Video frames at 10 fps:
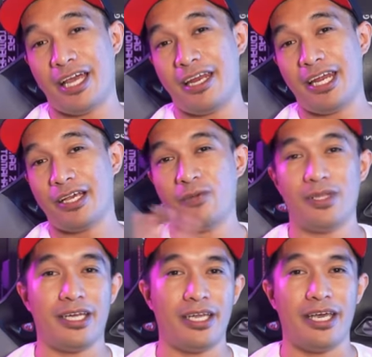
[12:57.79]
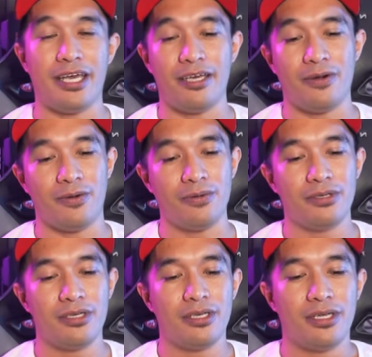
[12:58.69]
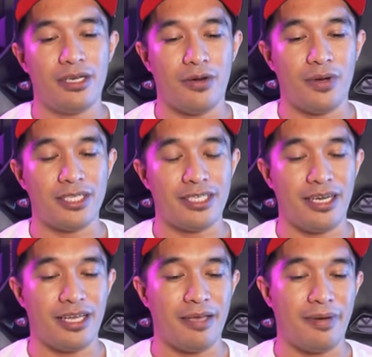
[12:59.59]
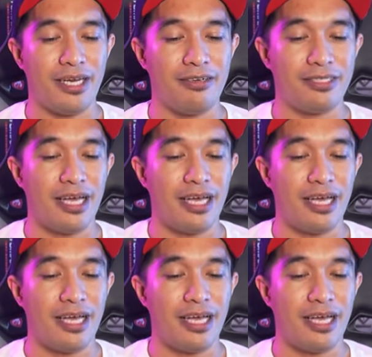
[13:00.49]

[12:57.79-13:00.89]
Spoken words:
Unlike with an AIO, na once na nag-iba na yung